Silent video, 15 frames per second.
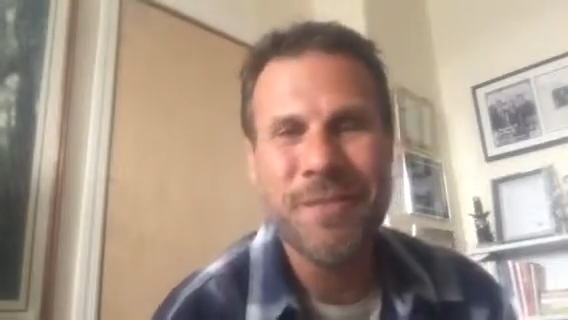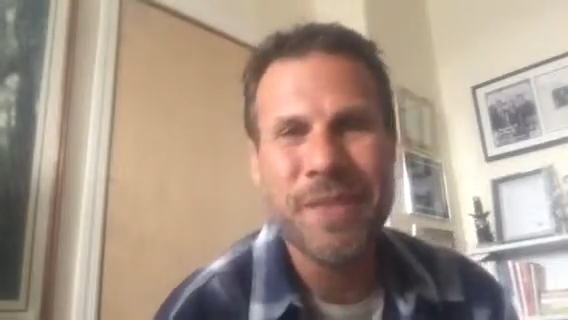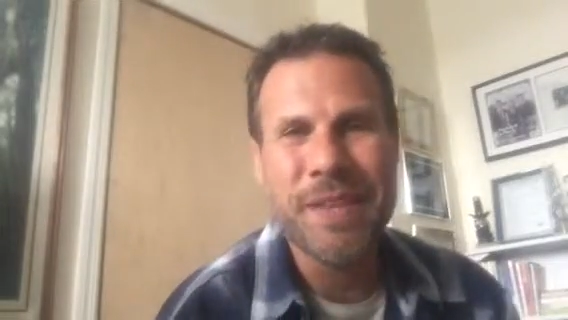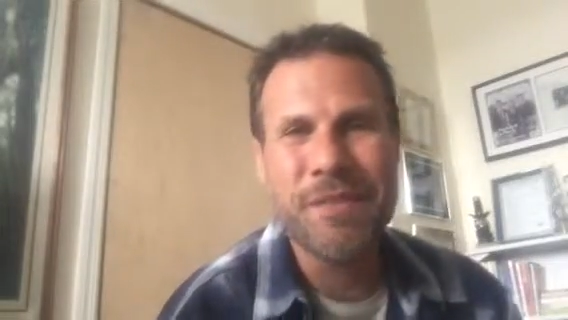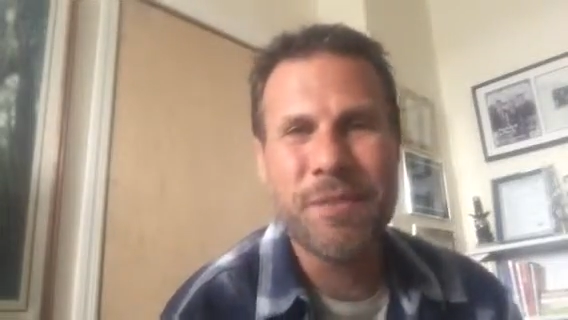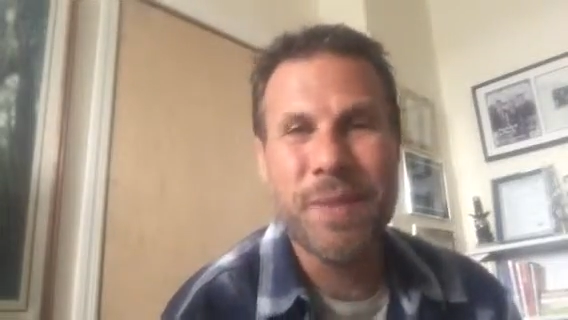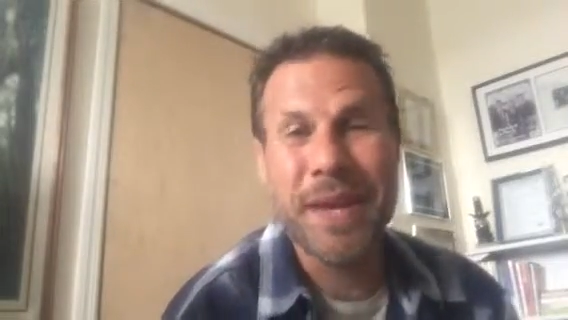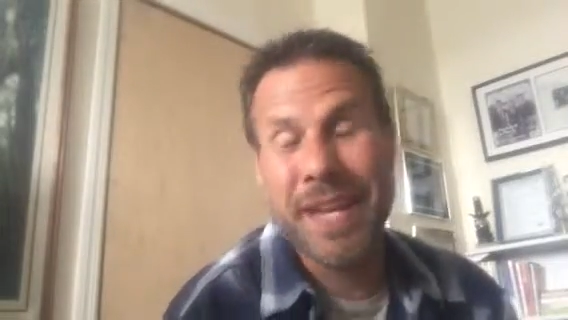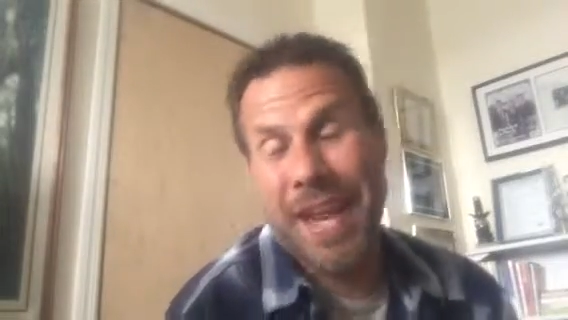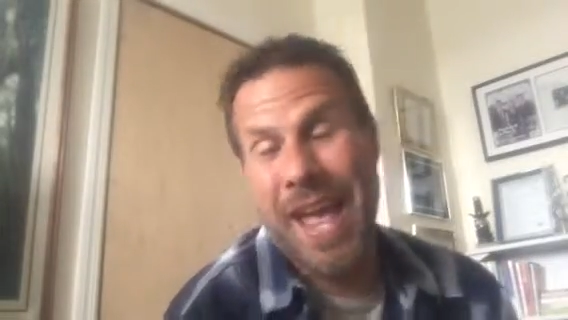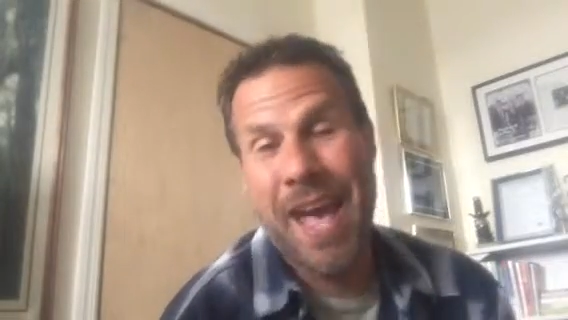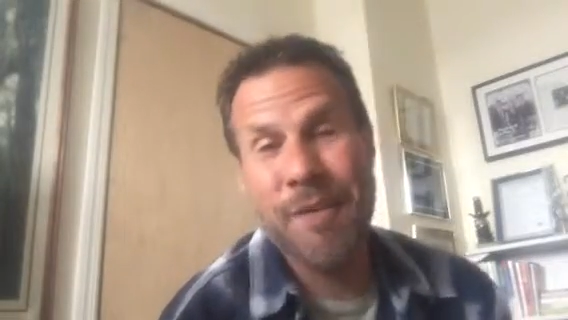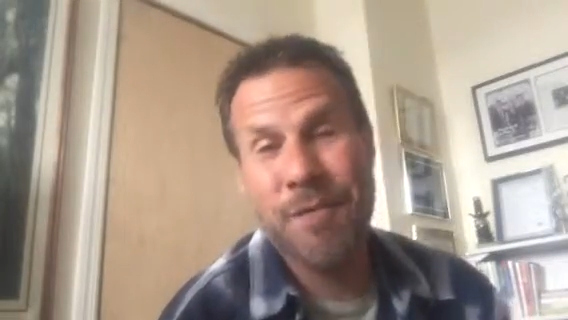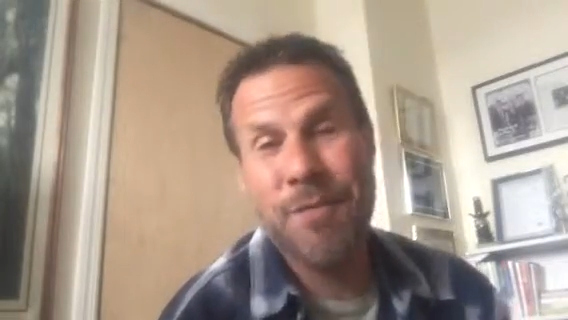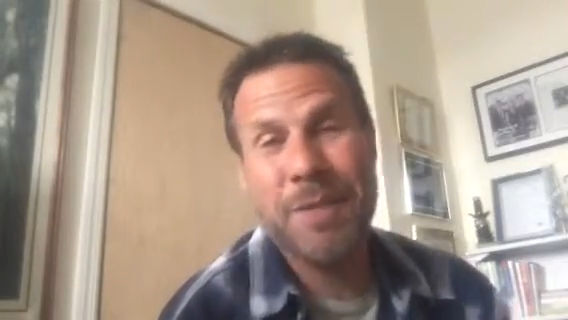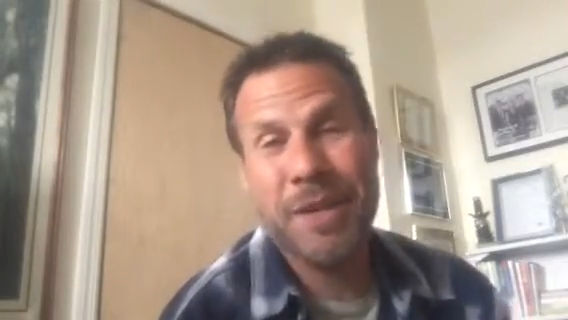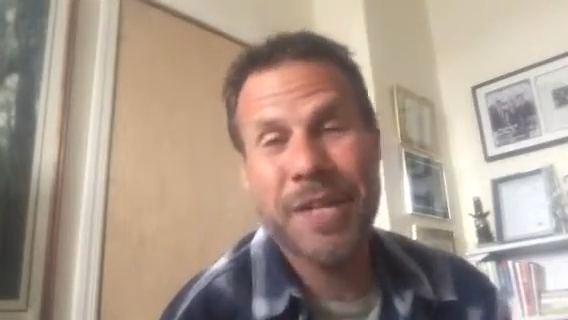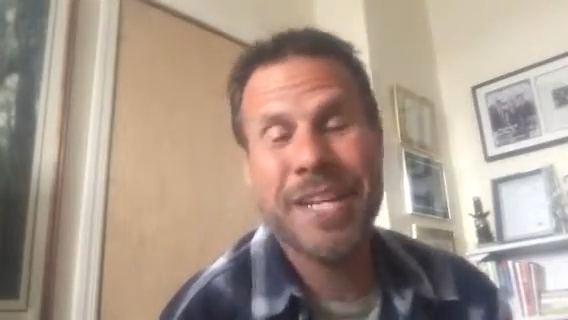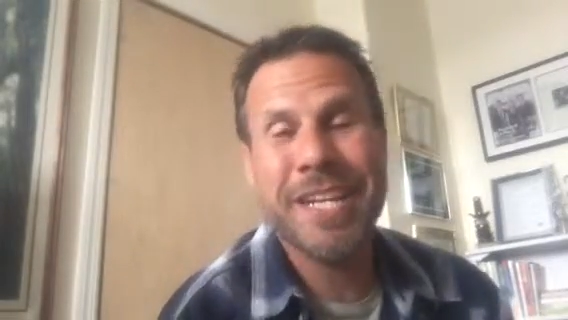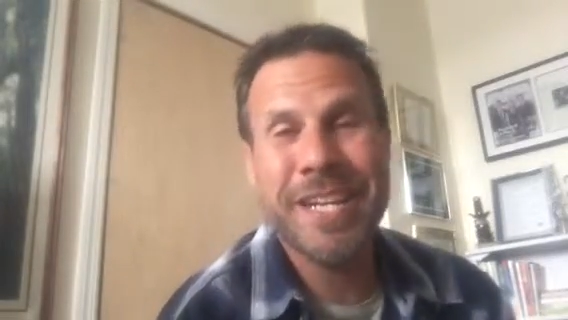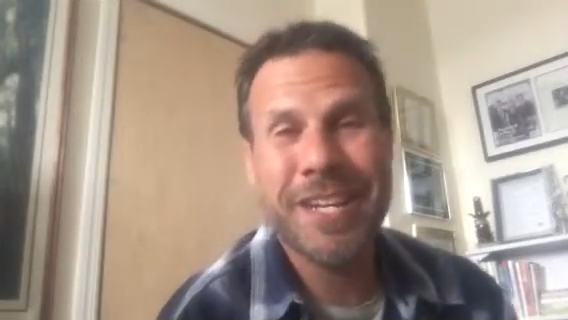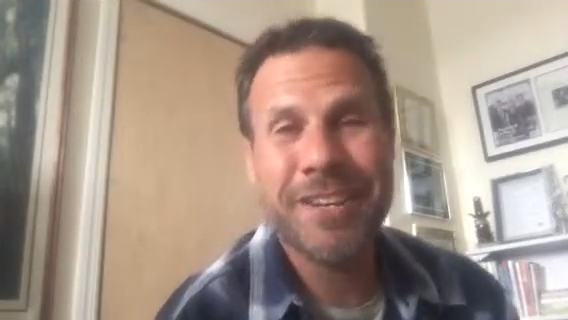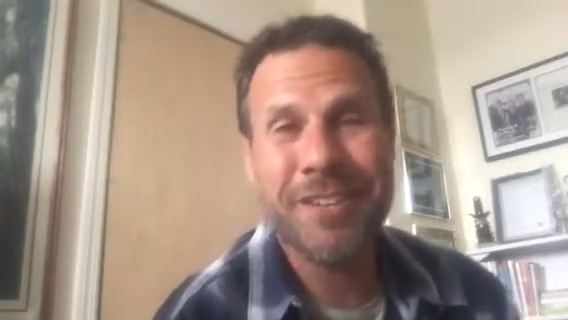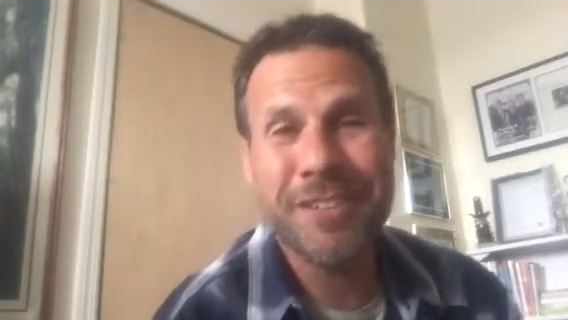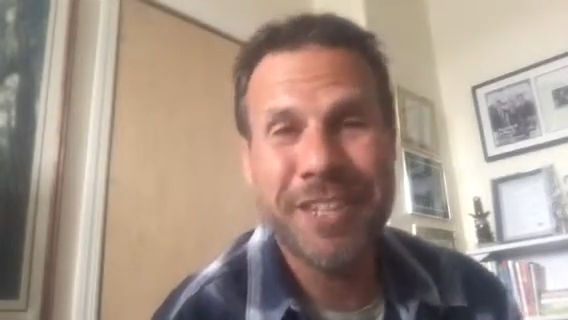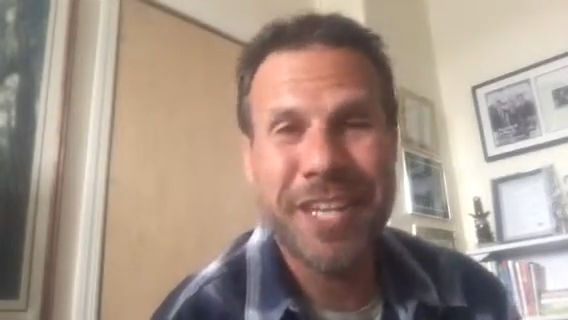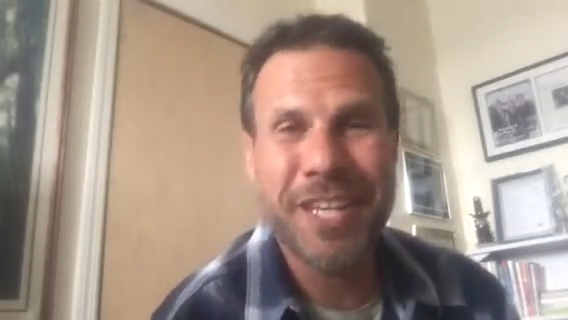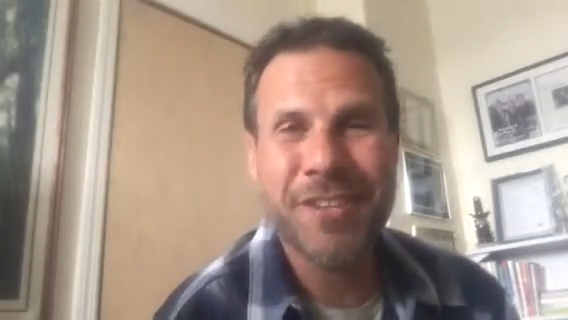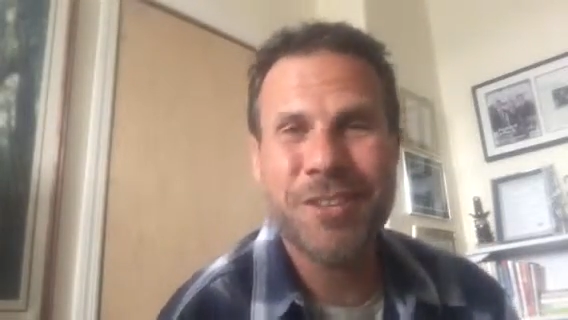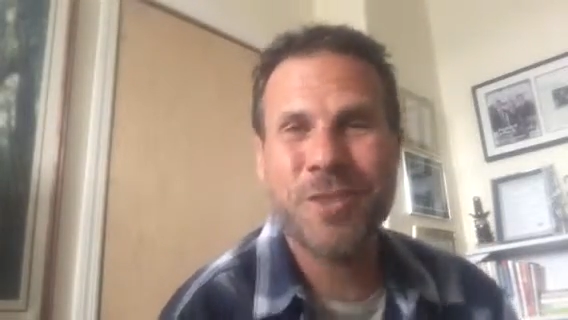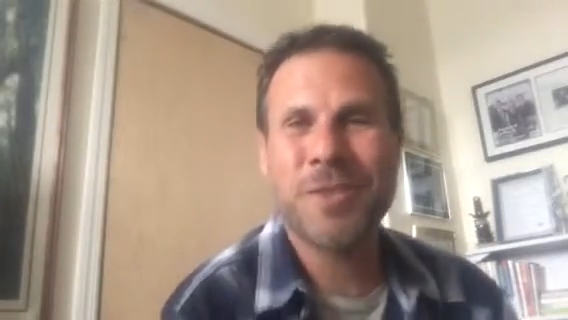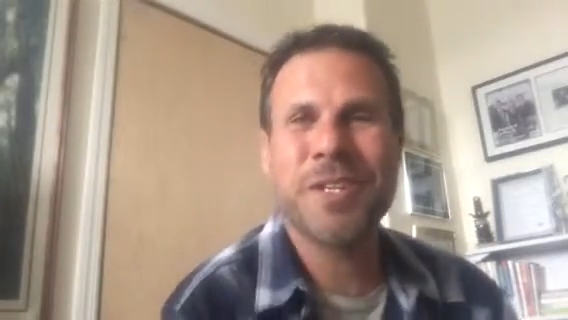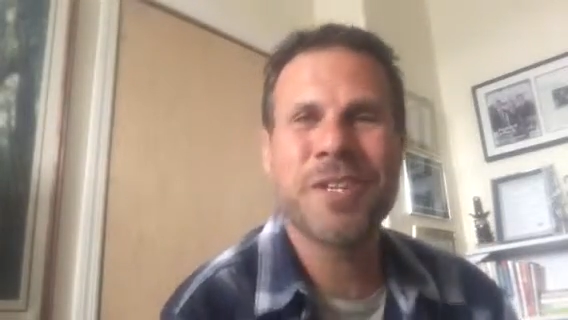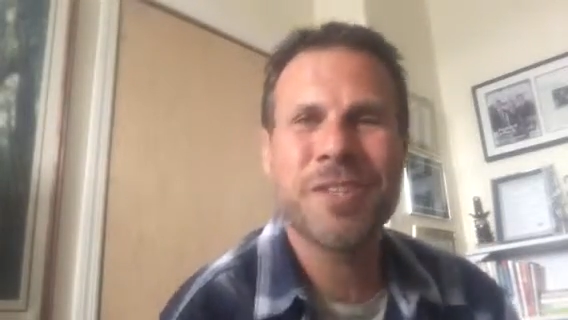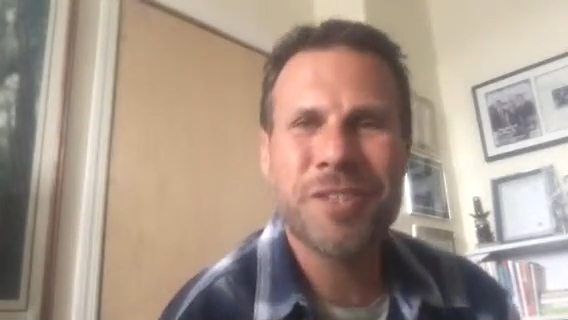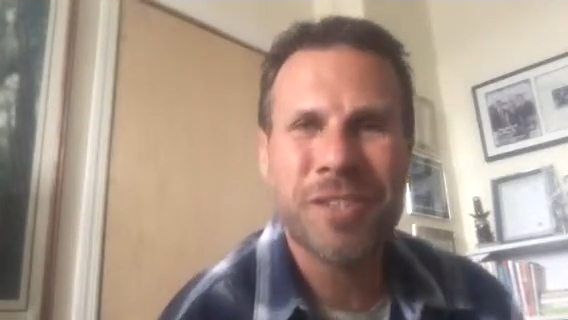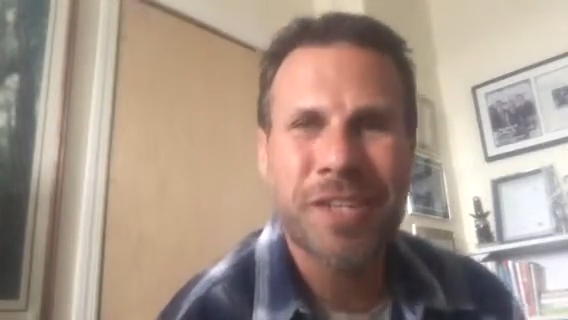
If you're making half a million a year, it'll take you two years.